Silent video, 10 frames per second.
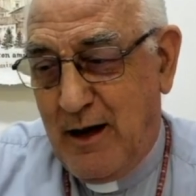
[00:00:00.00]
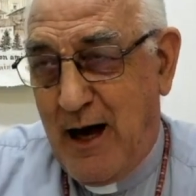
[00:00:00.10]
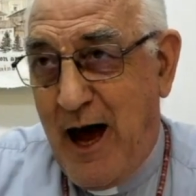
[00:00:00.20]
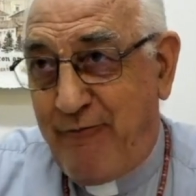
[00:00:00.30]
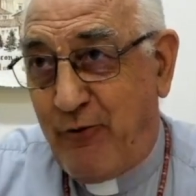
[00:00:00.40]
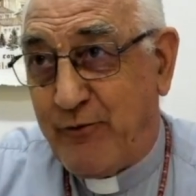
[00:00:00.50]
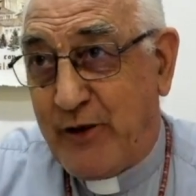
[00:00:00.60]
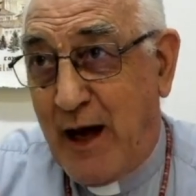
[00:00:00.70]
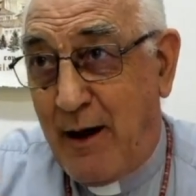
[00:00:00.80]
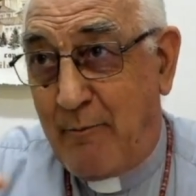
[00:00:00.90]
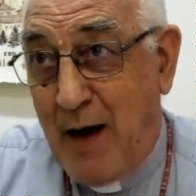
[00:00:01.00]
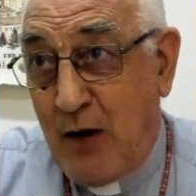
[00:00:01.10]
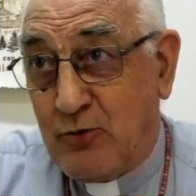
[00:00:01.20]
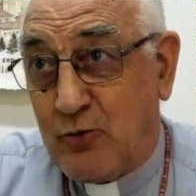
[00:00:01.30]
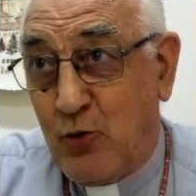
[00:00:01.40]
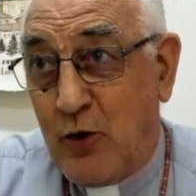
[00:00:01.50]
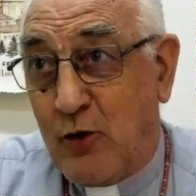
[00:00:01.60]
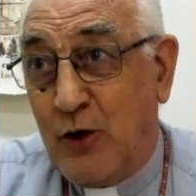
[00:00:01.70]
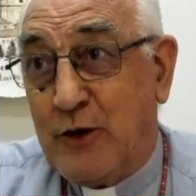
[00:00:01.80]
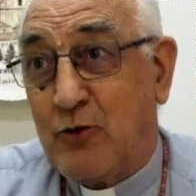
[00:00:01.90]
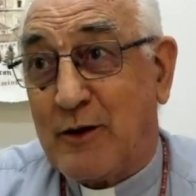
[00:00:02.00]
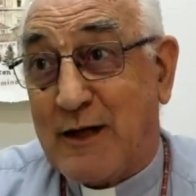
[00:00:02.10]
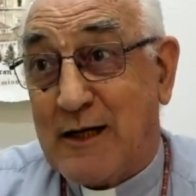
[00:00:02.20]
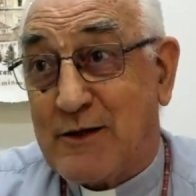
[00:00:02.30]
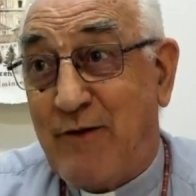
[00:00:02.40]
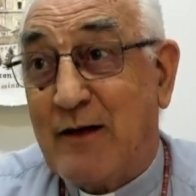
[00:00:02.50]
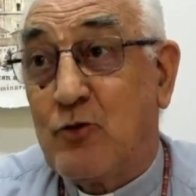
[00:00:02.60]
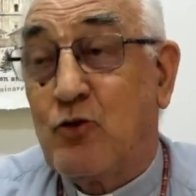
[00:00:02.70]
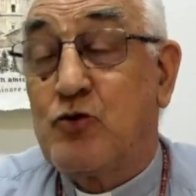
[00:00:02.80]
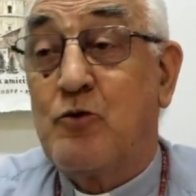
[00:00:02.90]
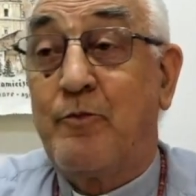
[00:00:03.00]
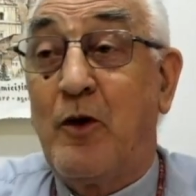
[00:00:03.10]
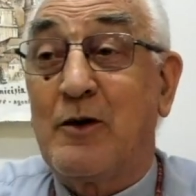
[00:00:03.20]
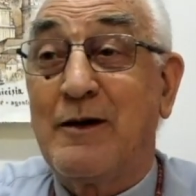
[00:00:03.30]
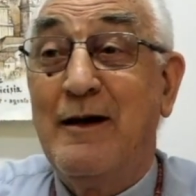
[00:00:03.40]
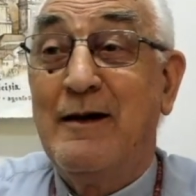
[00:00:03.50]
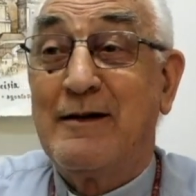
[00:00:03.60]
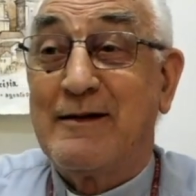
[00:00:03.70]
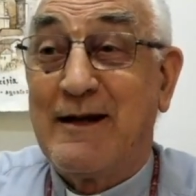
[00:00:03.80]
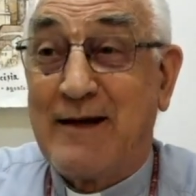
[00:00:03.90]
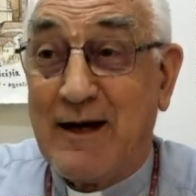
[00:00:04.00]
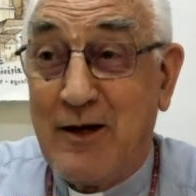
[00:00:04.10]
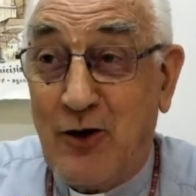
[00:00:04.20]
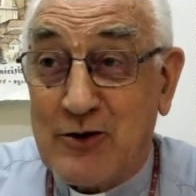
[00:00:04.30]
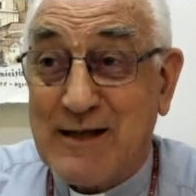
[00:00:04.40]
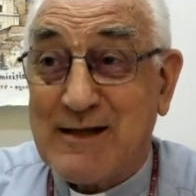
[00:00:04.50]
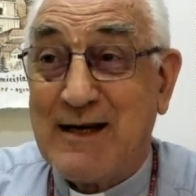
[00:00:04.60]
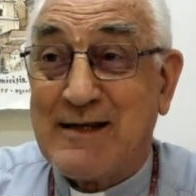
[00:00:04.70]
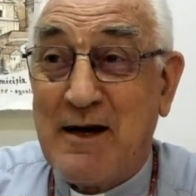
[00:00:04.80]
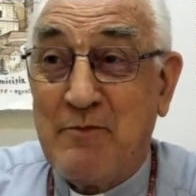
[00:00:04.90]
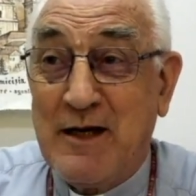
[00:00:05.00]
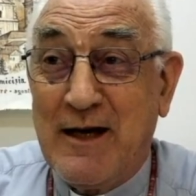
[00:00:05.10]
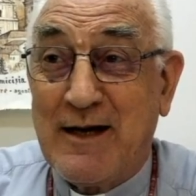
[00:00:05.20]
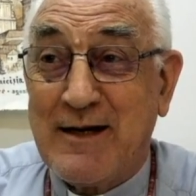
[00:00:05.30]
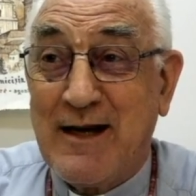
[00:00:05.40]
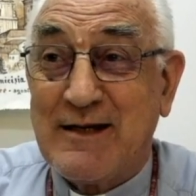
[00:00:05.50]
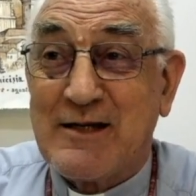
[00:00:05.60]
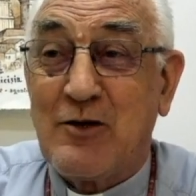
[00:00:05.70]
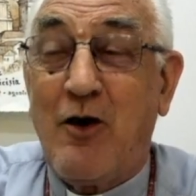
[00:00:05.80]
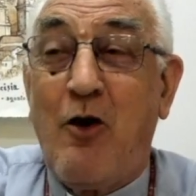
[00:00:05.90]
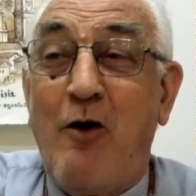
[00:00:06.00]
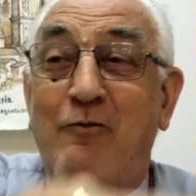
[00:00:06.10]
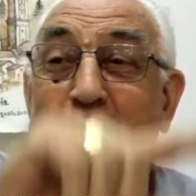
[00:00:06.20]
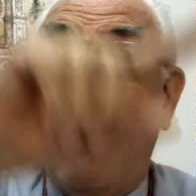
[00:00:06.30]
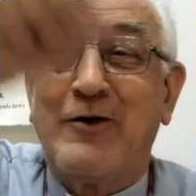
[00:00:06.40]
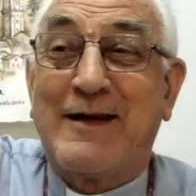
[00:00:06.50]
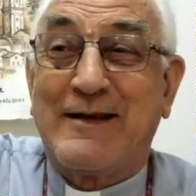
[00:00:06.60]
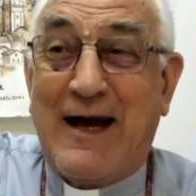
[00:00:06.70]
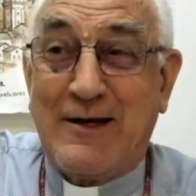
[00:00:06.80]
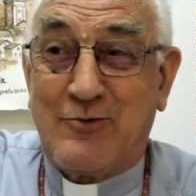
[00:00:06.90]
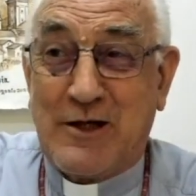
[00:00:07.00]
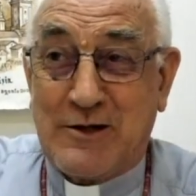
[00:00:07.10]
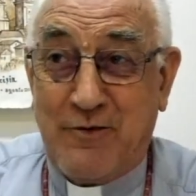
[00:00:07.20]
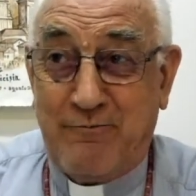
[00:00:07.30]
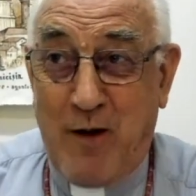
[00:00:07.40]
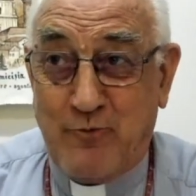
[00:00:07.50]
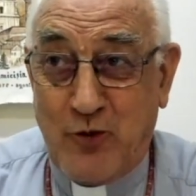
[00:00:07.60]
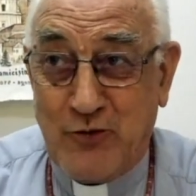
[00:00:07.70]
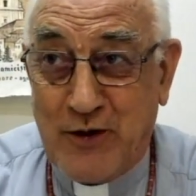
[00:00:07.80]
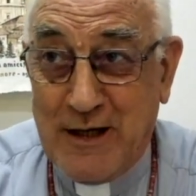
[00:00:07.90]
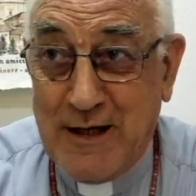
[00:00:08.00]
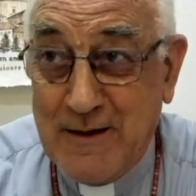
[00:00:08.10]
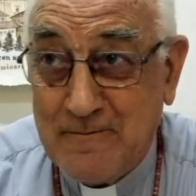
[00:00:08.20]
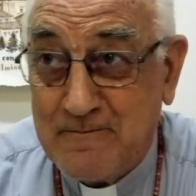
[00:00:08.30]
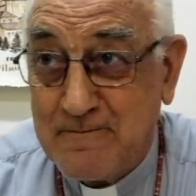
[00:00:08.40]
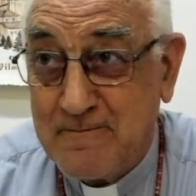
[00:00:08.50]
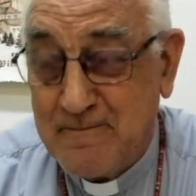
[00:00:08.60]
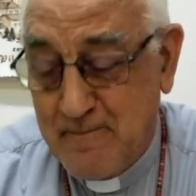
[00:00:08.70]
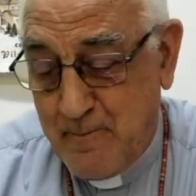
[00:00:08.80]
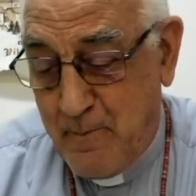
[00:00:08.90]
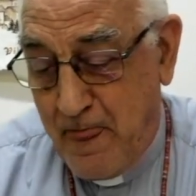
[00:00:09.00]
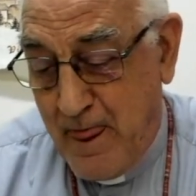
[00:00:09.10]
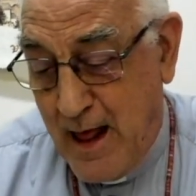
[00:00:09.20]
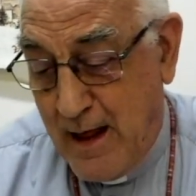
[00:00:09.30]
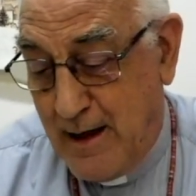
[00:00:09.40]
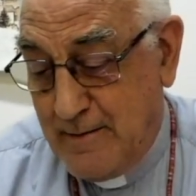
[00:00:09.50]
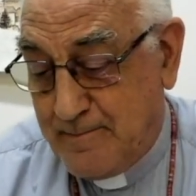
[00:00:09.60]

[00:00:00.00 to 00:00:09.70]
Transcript: half of the amount will go into a trust fund to support the diocesan seminarians of all the dioceses of Papua New Guinea. Yeah.